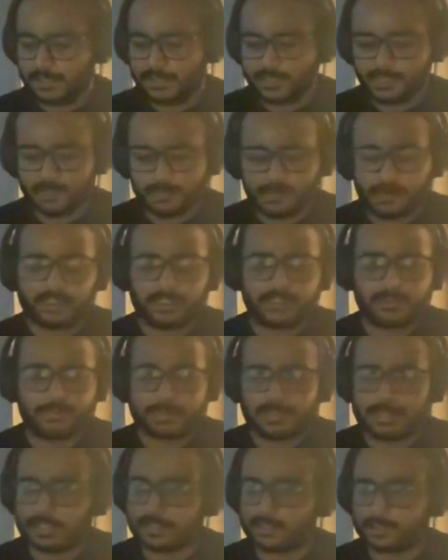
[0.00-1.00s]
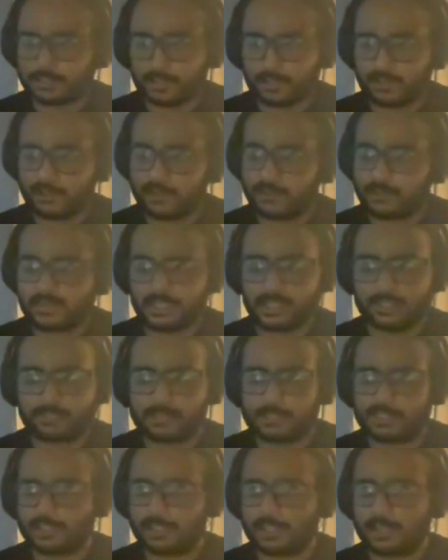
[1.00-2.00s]
read about it a bit. It's not going to
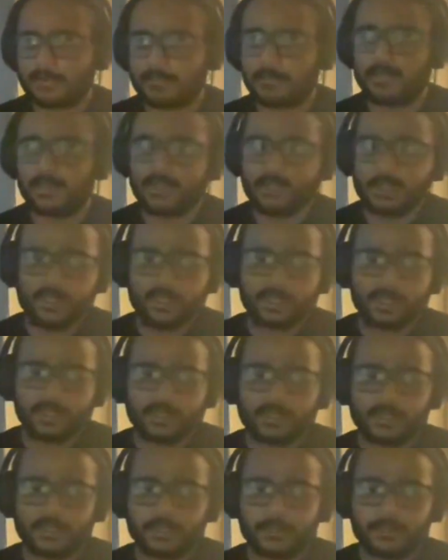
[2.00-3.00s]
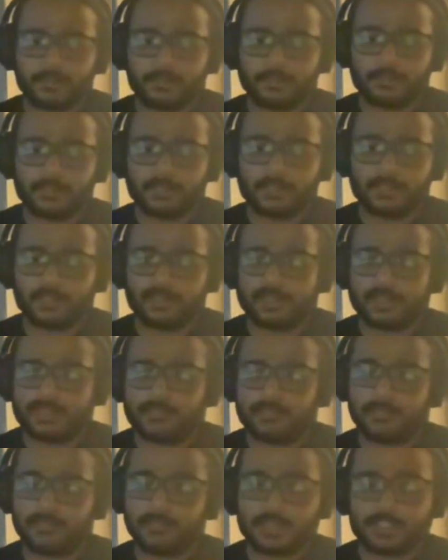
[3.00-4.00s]
take much time, or
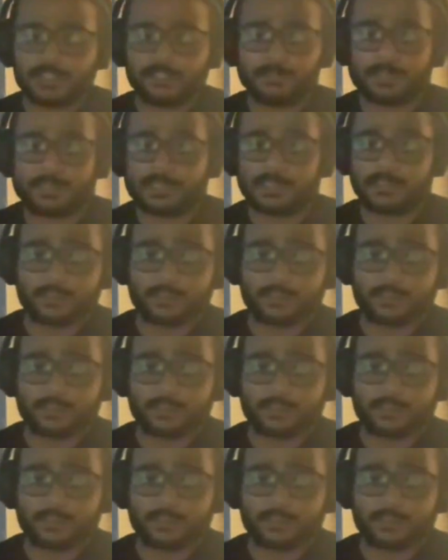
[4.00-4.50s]
even participate